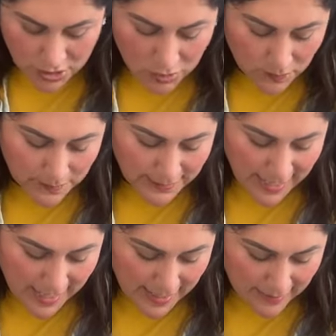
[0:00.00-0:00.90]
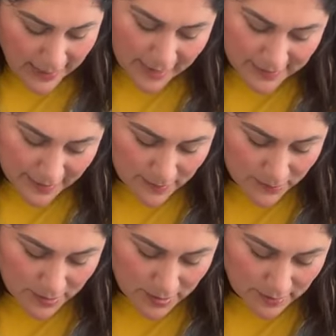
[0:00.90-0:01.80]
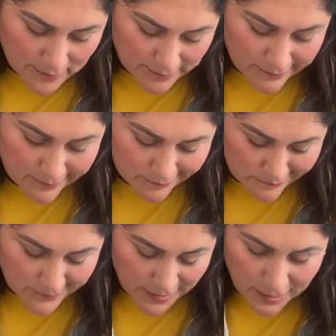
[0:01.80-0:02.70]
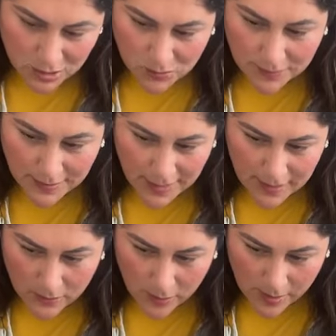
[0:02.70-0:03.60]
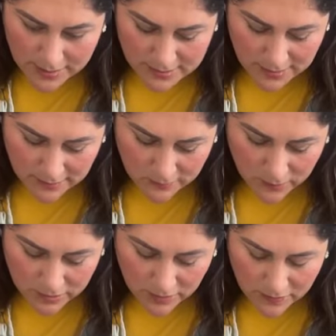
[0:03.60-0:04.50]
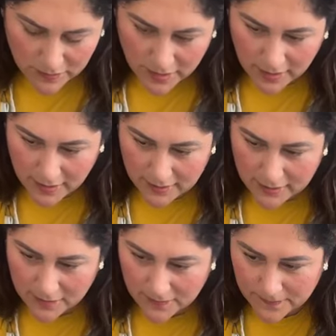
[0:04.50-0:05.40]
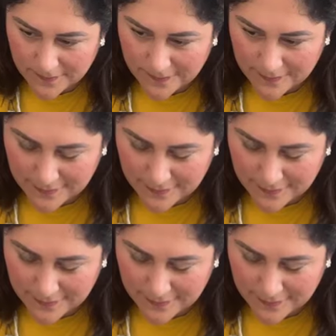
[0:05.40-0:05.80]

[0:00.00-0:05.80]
Should I do black? I think I'm gonna, I can do black waxing. What do you think, Kathy?